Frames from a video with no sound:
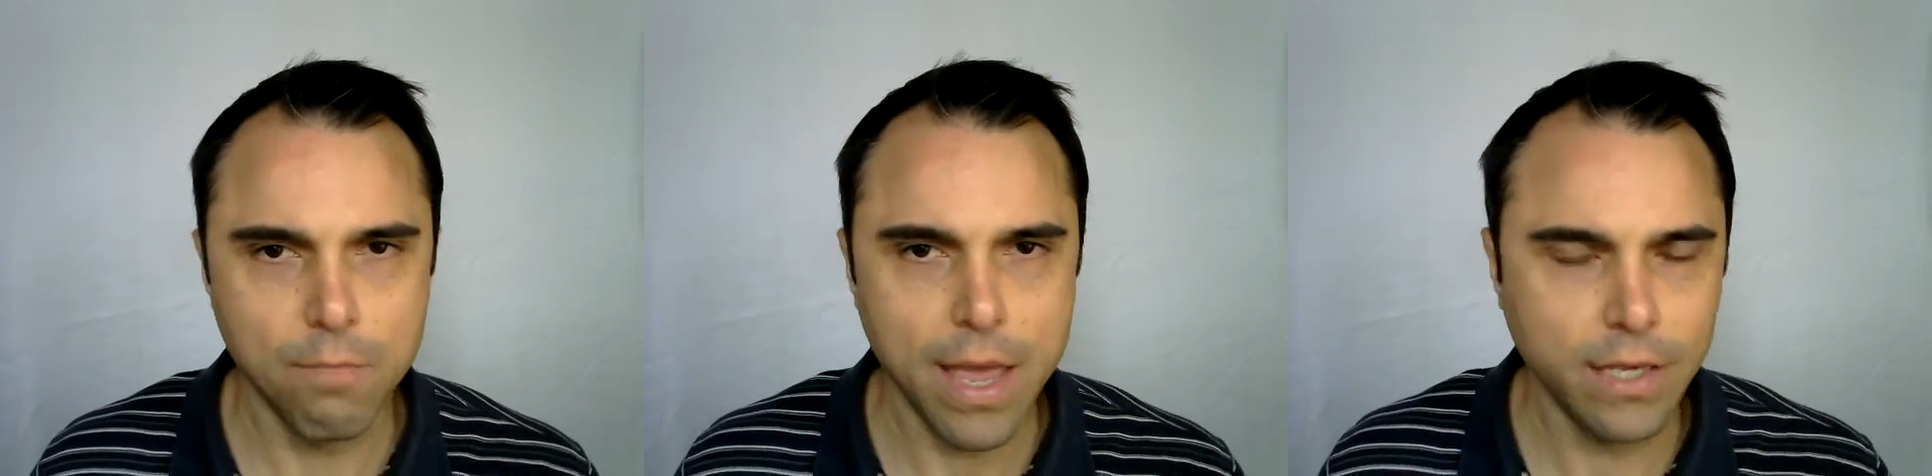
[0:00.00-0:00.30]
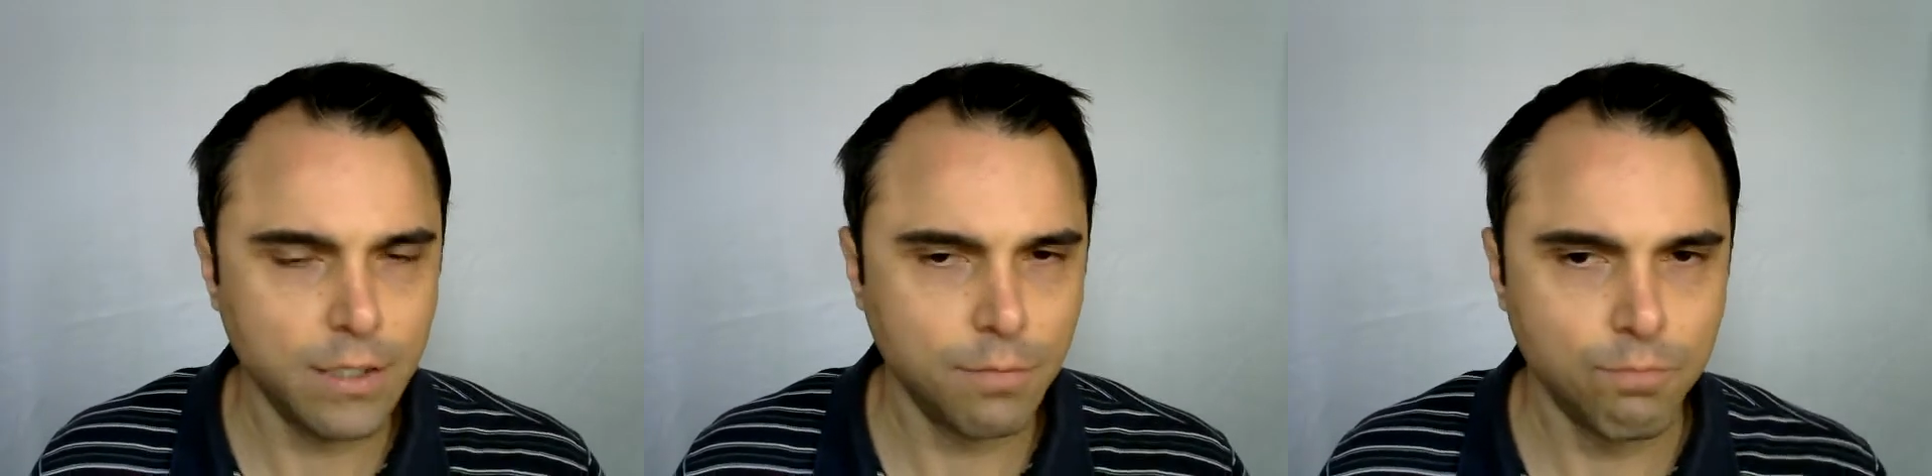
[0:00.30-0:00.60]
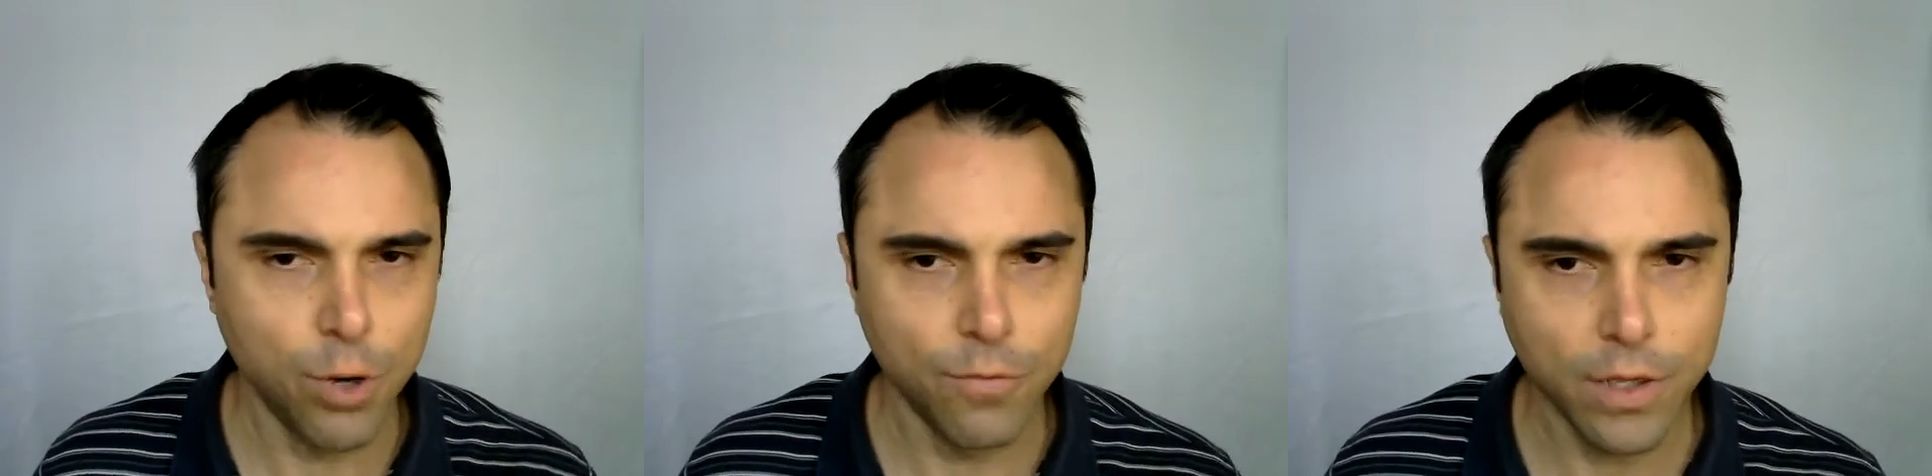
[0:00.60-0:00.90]
makes
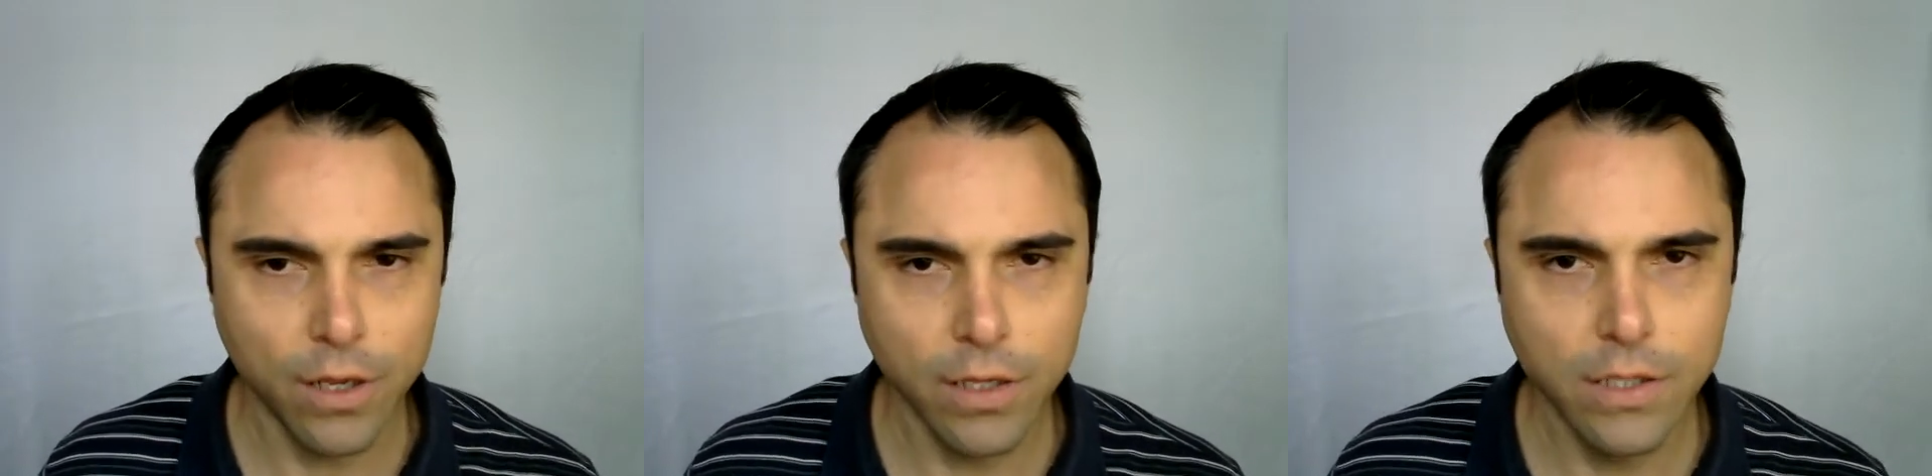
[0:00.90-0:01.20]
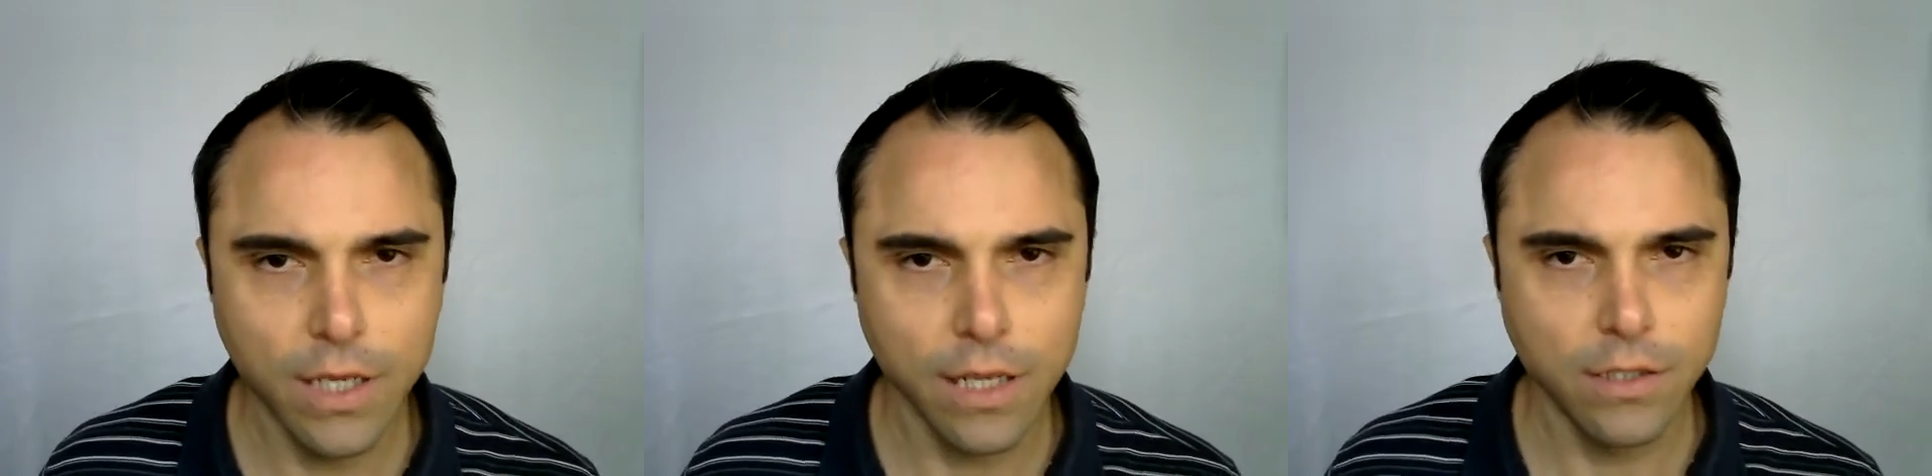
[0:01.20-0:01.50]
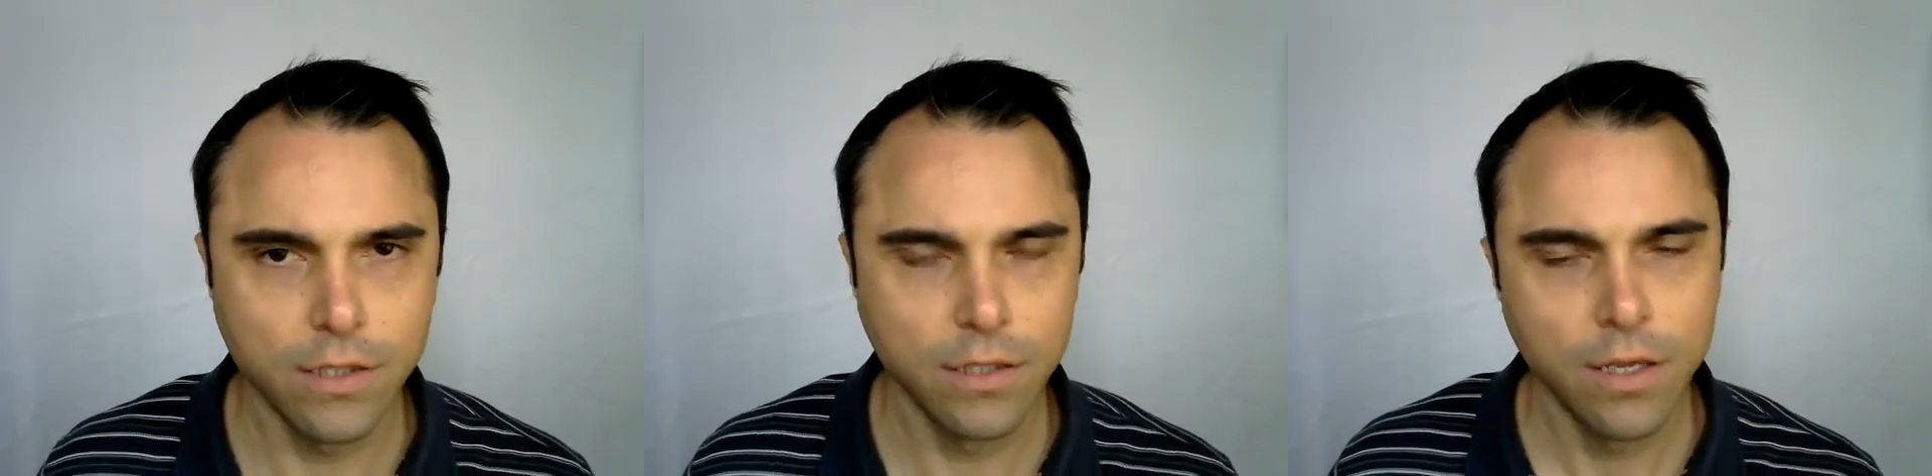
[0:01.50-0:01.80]
perfectly good
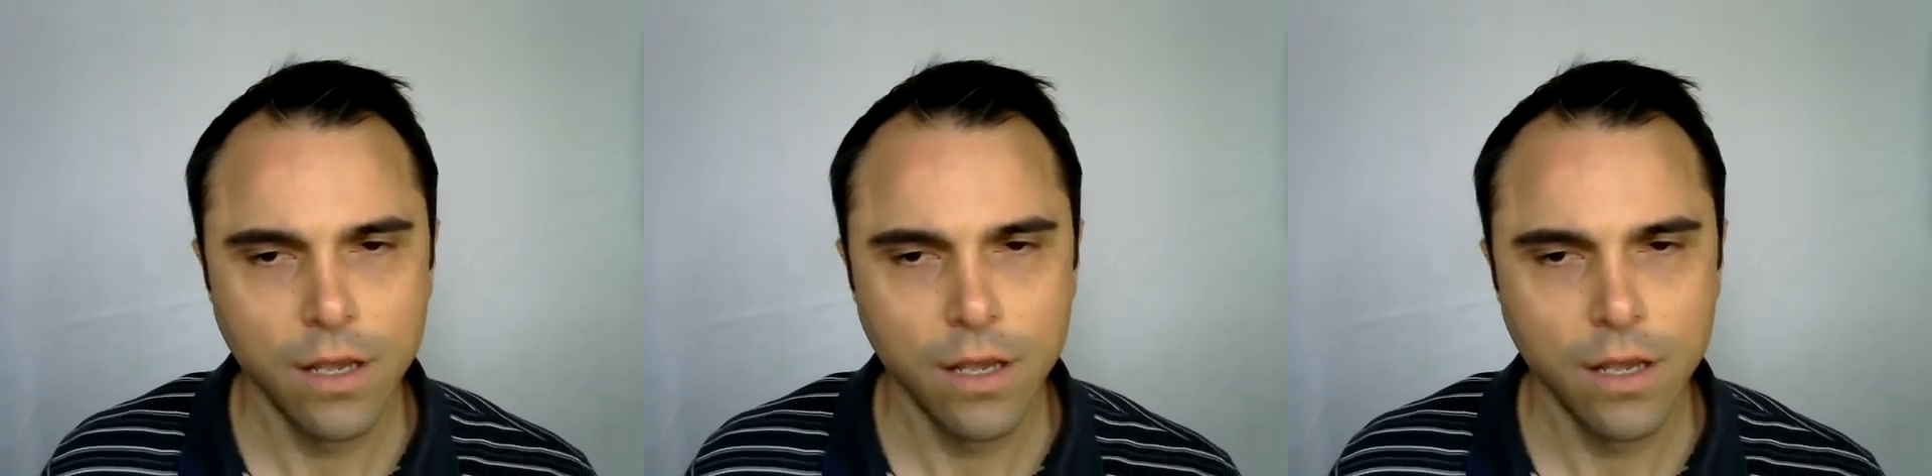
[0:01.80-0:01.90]
sense.